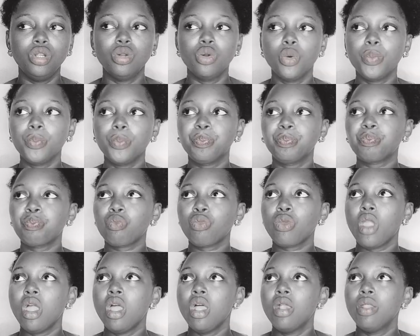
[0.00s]
know,
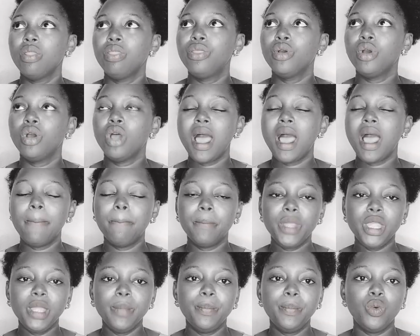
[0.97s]
there are
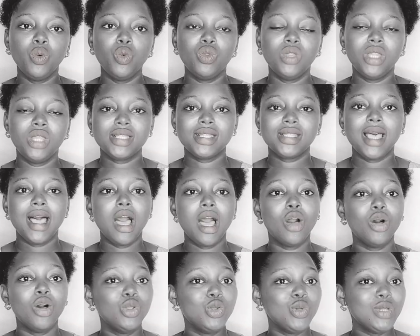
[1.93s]
people that are
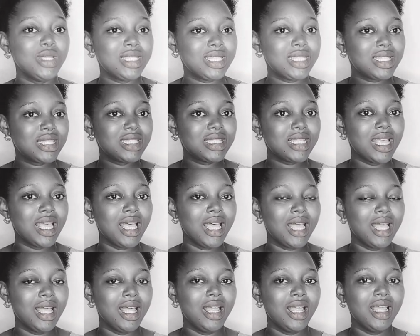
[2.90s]
always
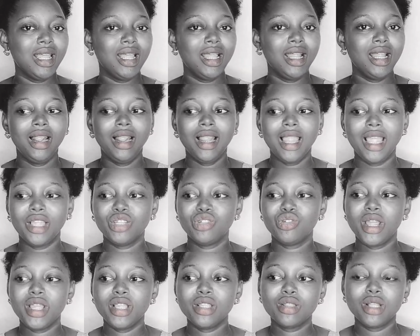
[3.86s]
like
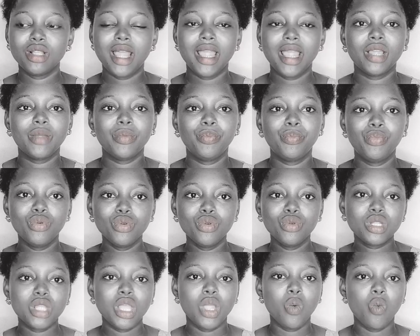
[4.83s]
trying to like
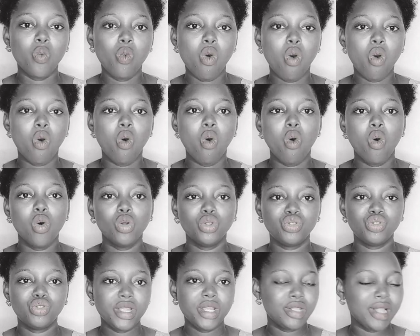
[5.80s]
put a war or
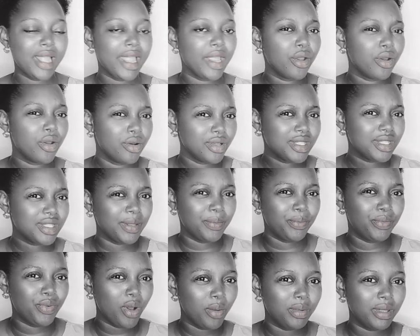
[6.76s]
trying to like cause a
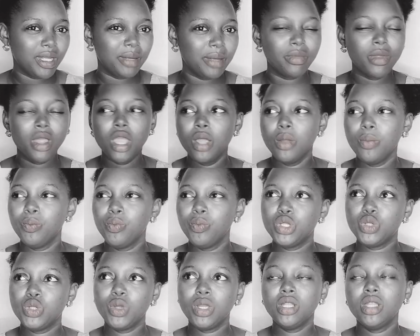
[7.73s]
problem
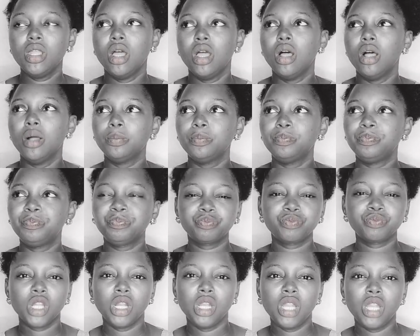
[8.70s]
between
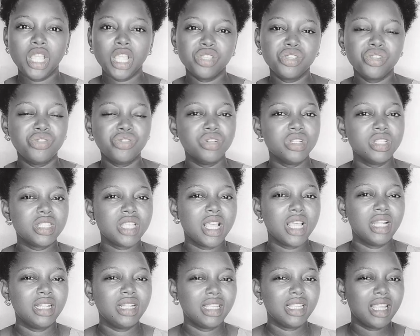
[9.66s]
Nigerians
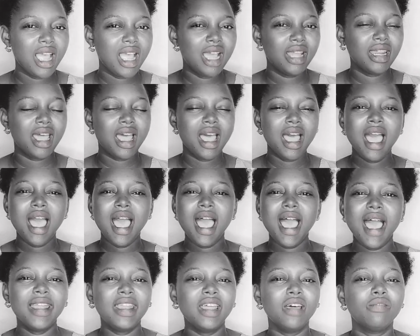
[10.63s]
and Ghana.
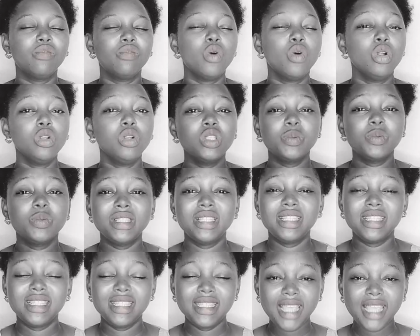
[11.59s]
And I've always been
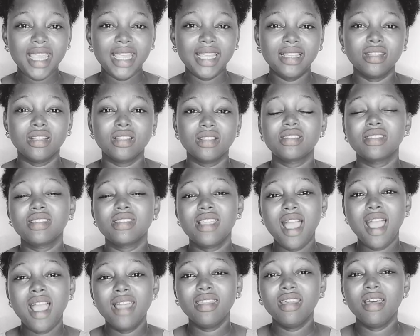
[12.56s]
saying that
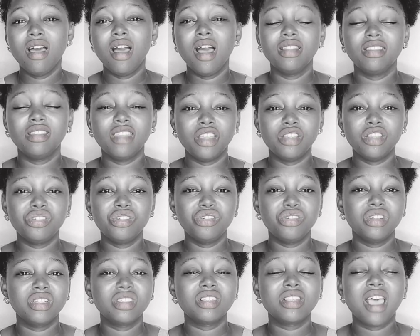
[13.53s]
Ghana and
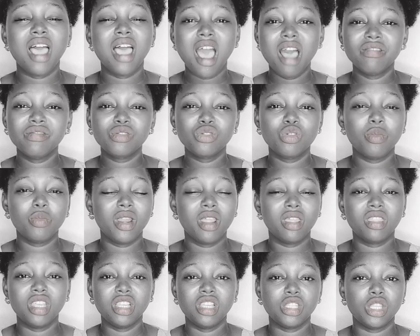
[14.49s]
Nigerians have so many
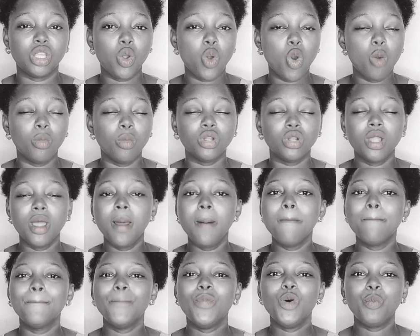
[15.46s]
things in common,
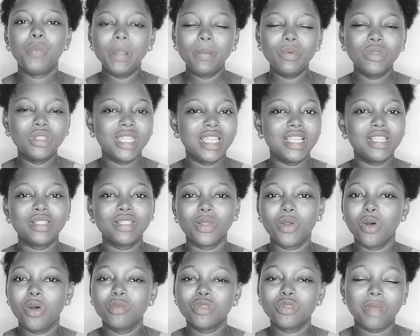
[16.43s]
but people tend to
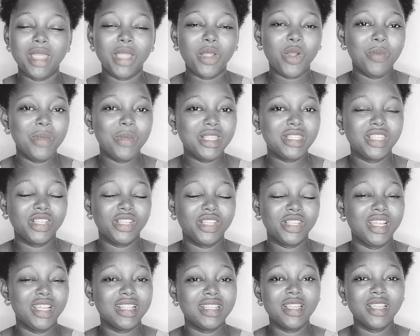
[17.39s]
come to my comment
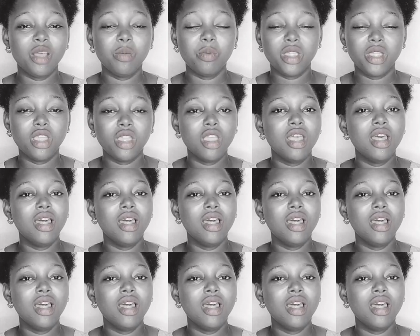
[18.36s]
section and tell me,